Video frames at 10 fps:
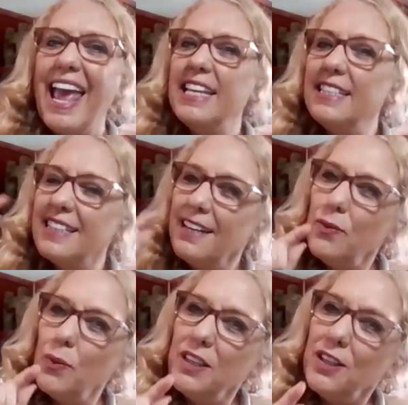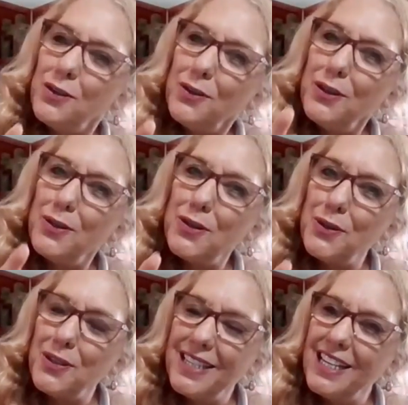Instead of, when you use your
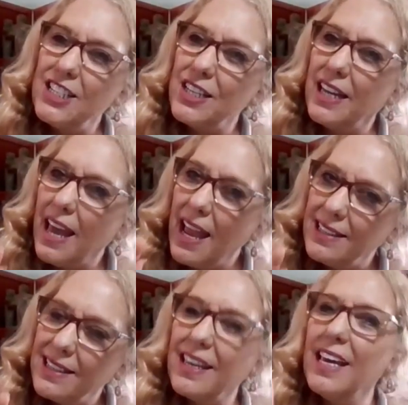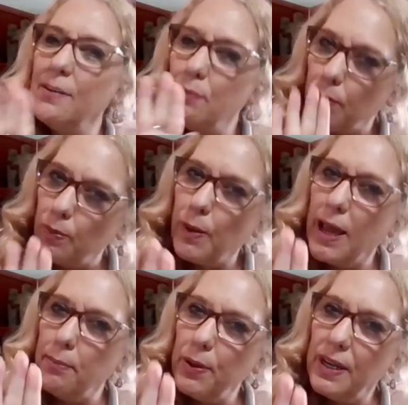intention and
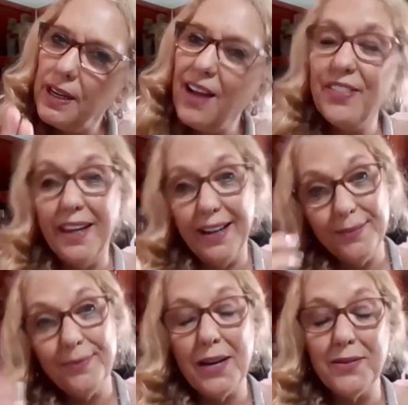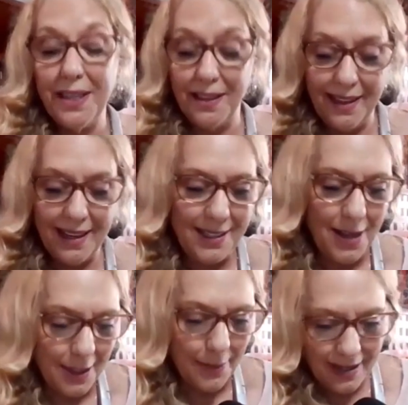put it out there, and that was the other thing I
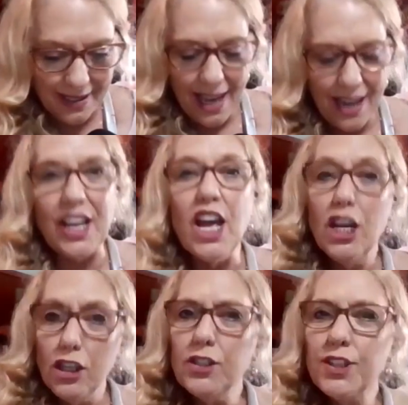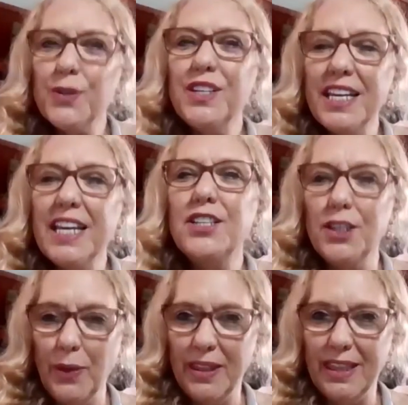talked about on Saturday, use your
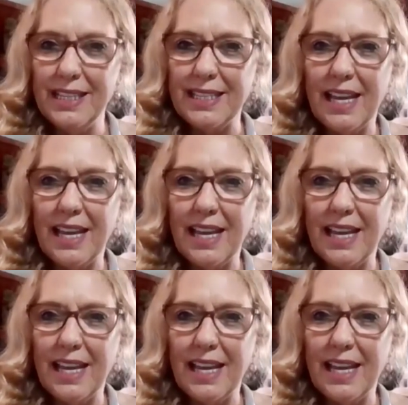intention with this.